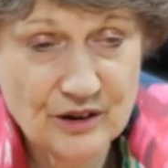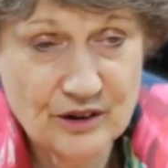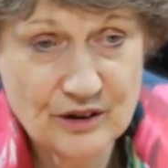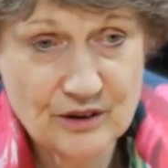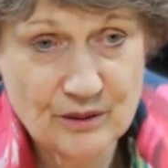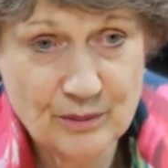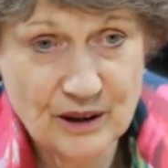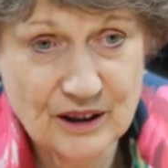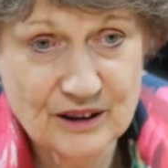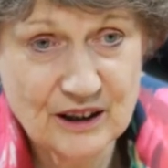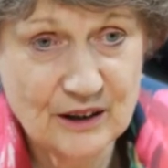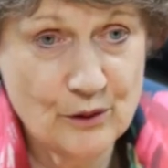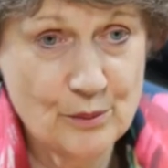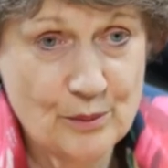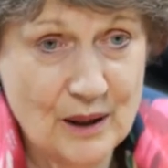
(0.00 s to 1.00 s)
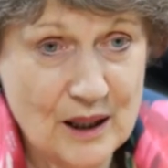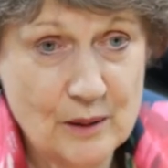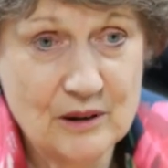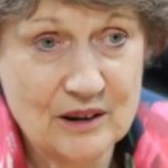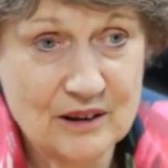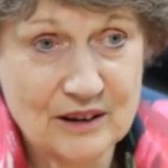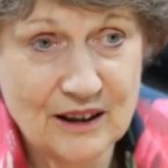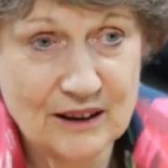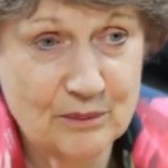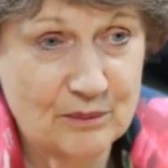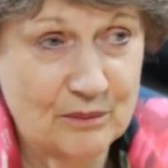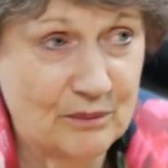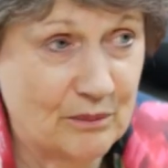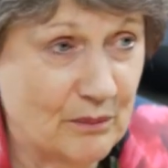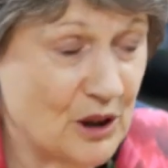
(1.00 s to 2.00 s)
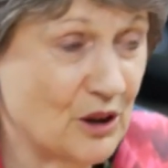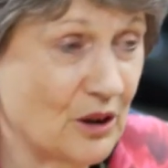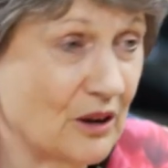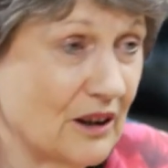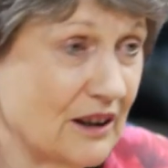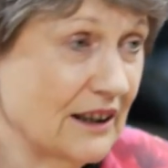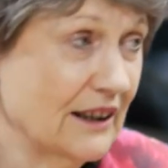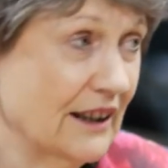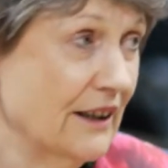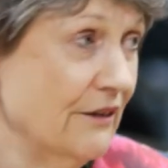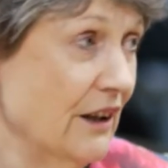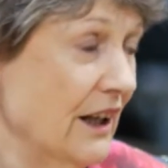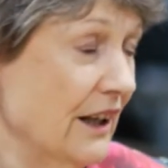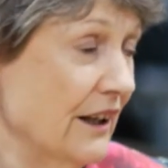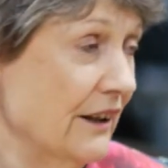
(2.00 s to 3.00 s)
She's about to have a baby and take maternity leave.